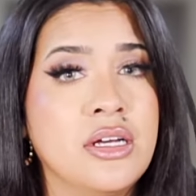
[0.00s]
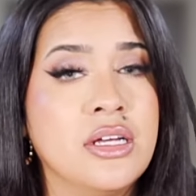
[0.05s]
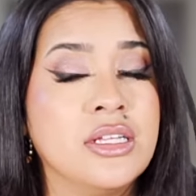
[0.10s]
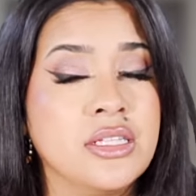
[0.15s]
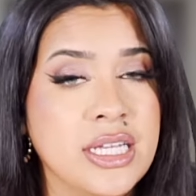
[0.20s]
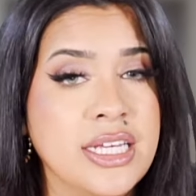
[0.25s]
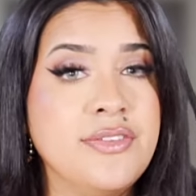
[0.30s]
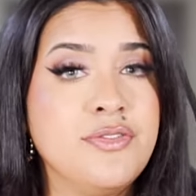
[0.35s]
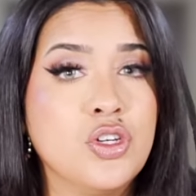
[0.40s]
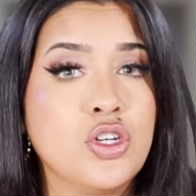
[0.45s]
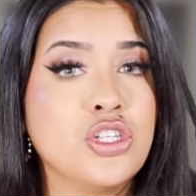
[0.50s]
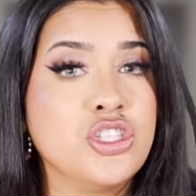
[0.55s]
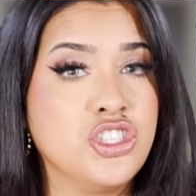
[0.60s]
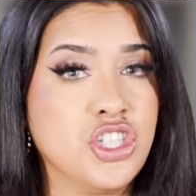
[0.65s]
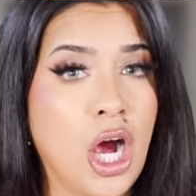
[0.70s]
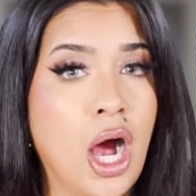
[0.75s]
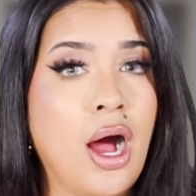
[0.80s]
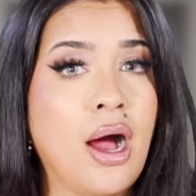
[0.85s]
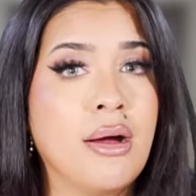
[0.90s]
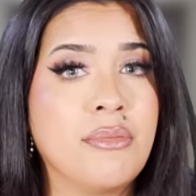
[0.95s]
leave your
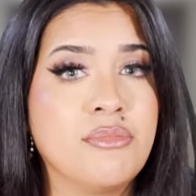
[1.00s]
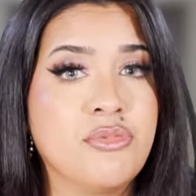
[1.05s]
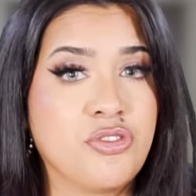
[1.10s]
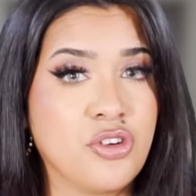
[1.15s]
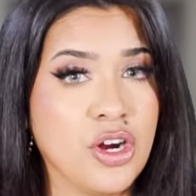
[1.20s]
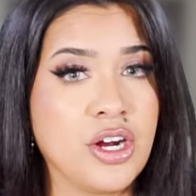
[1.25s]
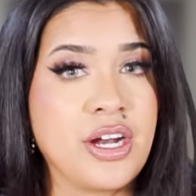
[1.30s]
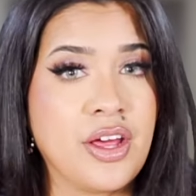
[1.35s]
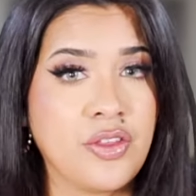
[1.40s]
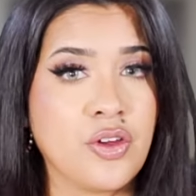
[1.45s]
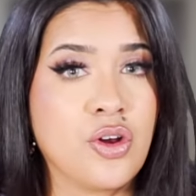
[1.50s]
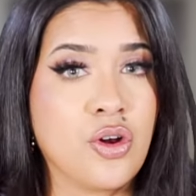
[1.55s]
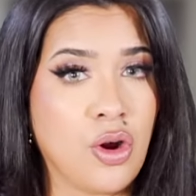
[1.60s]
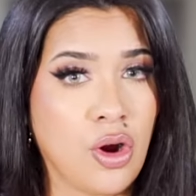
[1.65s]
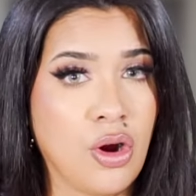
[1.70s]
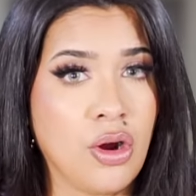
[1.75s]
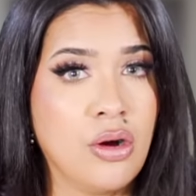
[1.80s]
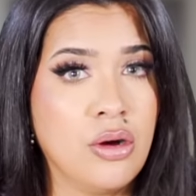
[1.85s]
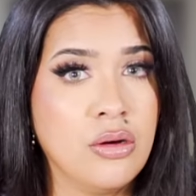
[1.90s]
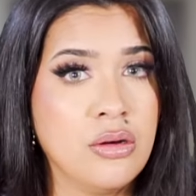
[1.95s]
job for another
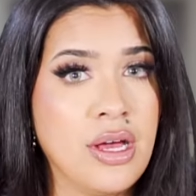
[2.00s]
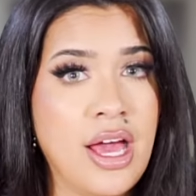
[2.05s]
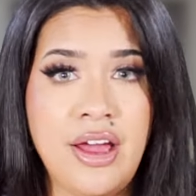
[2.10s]
girl